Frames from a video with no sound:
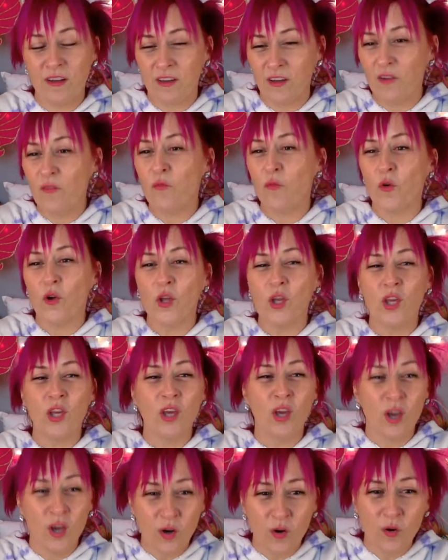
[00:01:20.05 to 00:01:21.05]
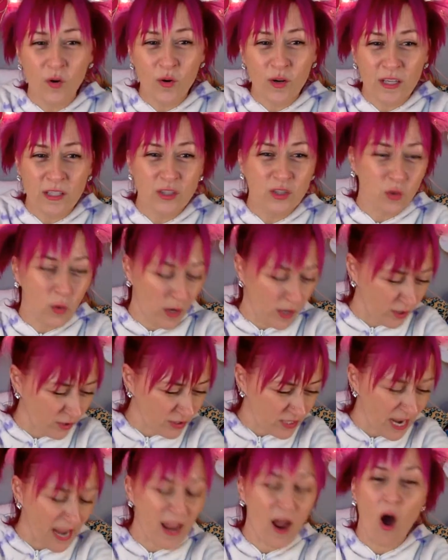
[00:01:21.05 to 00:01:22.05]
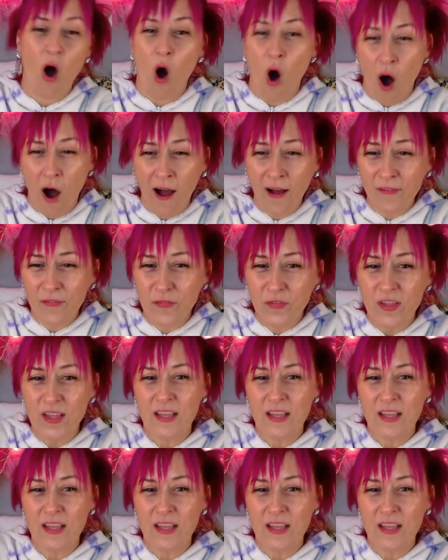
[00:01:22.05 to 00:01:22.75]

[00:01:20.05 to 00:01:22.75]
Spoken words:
Good for you. Enjoy your day off.